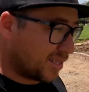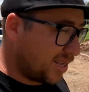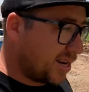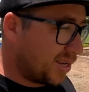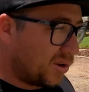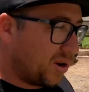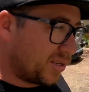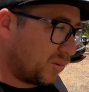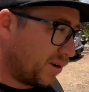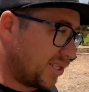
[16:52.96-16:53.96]
stunning,
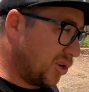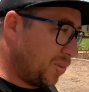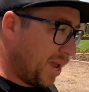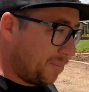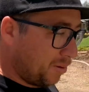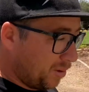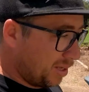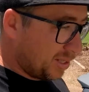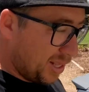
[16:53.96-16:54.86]
guys. We're super happy with it.